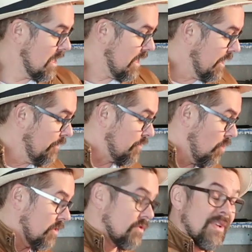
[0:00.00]
And then of
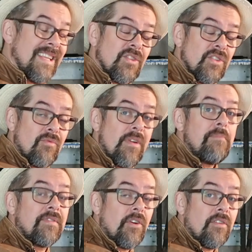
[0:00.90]
course we need
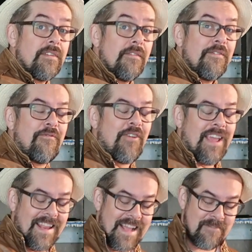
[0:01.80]
to start
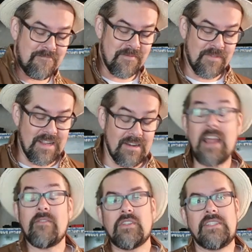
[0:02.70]
filling up,
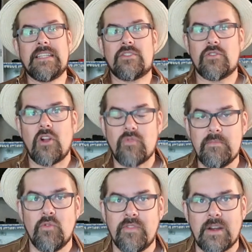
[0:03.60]
we need to start
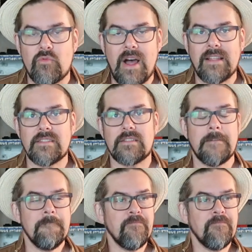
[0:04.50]
removing rust